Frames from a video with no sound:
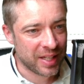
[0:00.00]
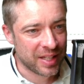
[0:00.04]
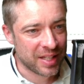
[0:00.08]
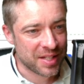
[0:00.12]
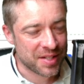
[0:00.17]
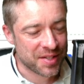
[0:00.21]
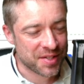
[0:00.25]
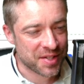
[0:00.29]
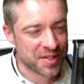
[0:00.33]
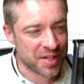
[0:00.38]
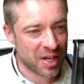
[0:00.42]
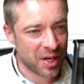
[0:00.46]

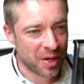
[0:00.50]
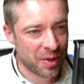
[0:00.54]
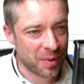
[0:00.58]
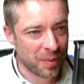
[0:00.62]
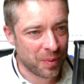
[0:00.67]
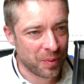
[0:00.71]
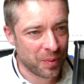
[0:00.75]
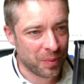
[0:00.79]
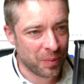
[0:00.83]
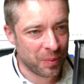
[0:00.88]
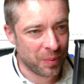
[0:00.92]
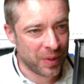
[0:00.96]

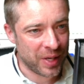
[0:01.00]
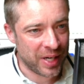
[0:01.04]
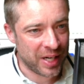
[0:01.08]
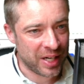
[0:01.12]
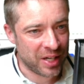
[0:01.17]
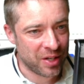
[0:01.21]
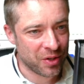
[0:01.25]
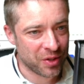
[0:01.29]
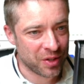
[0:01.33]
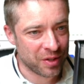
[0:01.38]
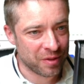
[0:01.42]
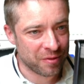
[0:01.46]
So we
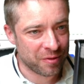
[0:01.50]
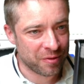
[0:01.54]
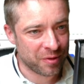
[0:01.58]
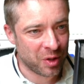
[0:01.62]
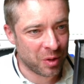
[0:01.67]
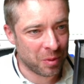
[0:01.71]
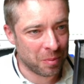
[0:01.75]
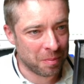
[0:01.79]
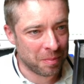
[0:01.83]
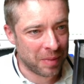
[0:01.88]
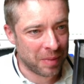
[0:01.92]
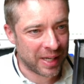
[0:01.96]
could have
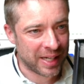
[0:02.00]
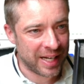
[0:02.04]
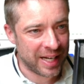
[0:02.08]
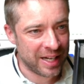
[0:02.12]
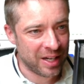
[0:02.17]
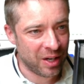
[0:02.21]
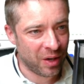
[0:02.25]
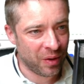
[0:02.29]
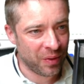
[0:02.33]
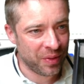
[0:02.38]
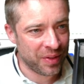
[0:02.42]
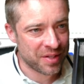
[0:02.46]
come back in
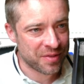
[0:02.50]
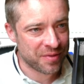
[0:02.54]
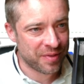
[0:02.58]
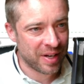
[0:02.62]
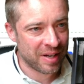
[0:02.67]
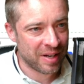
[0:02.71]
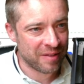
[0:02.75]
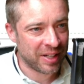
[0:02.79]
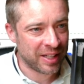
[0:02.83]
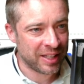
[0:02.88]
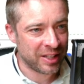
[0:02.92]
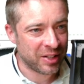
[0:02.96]
on this fair
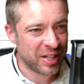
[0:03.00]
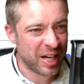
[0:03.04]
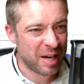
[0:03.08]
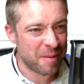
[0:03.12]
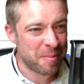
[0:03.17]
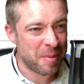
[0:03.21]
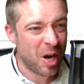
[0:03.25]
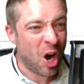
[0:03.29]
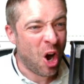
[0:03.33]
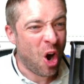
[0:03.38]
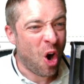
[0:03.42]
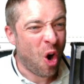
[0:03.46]
value gap,
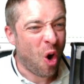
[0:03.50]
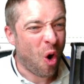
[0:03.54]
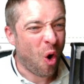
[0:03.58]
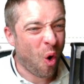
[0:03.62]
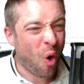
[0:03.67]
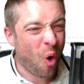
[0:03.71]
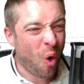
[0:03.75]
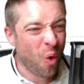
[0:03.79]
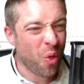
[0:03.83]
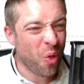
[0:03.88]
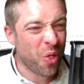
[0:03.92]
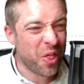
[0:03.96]

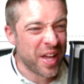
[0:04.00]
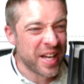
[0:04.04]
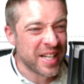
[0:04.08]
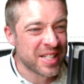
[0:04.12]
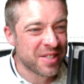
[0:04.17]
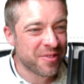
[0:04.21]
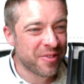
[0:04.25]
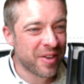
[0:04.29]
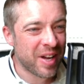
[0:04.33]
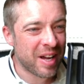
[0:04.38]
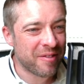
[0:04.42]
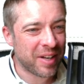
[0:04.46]
or this
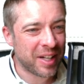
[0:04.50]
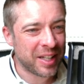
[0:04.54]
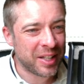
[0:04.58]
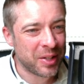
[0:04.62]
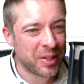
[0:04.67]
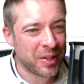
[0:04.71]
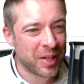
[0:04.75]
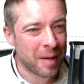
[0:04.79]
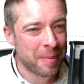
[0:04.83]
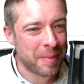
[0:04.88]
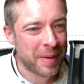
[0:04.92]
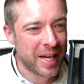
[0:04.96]
fair value
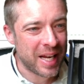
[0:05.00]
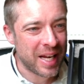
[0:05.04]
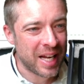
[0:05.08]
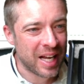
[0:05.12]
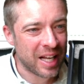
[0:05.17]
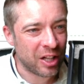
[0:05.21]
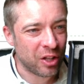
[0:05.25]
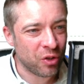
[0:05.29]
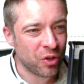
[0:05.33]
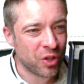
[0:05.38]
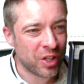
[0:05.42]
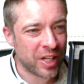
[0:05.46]
gap here.
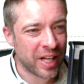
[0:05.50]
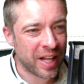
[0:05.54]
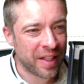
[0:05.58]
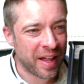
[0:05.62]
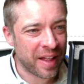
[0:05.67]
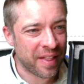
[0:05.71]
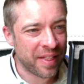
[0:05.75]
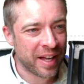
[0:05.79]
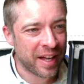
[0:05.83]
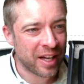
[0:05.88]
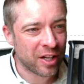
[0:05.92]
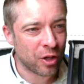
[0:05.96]
Look at
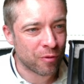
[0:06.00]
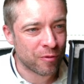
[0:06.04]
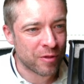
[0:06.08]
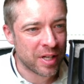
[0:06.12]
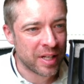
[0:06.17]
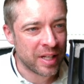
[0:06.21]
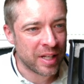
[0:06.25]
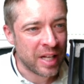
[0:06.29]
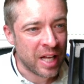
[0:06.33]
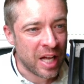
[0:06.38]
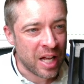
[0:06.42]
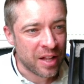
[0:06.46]
that. That got
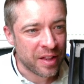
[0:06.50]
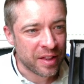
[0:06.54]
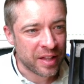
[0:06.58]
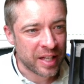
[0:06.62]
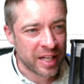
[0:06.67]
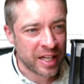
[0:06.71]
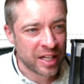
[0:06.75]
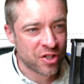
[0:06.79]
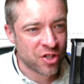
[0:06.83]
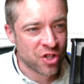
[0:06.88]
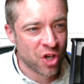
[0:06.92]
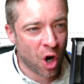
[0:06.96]

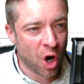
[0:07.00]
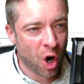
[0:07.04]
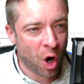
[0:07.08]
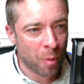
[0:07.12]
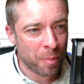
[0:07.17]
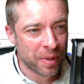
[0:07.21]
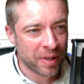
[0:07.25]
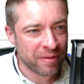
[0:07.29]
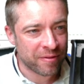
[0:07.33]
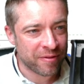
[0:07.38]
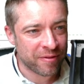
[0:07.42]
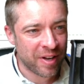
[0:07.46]
the top
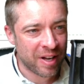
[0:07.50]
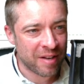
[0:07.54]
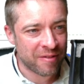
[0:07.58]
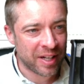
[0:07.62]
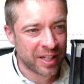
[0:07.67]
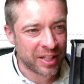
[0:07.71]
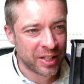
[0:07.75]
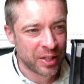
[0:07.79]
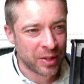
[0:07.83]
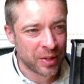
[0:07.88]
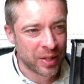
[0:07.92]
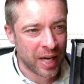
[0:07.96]
fair
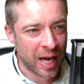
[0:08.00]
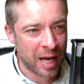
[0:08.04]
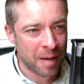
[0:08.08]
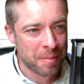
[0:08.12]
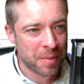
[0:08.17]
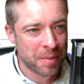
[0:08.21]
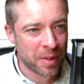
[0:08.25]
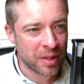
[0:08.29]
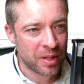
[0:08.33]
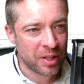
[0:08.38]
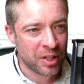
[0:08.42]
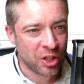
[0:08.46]
value gap
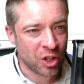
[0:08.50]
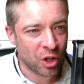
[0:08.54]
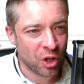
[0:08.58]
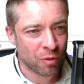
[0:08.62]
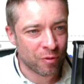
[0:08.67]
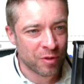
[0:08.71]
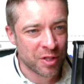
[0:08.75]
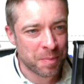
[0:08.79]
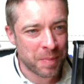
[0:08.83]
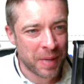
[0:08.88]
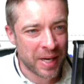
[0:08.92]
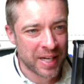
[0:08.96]
got
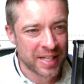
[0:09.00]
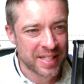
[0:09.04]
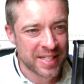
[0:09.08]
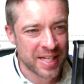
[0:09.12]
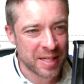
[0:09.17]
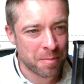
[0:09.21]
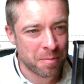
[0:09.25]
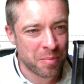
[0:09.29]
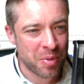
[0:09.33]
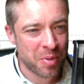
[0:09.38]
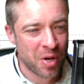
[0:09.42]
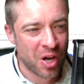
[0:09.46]
respected
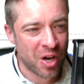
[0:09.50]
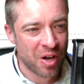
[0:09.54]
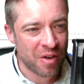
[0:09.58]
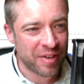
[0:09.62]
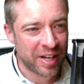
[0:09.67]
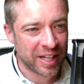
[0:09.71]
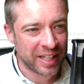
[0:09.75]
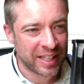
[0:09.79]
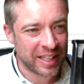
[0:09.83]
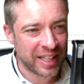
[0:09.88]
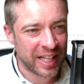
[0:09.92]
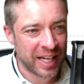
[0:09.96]

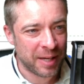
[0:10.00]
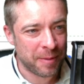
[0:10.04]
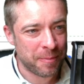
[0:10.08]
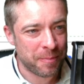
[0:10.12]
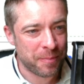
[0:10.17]
perfectly.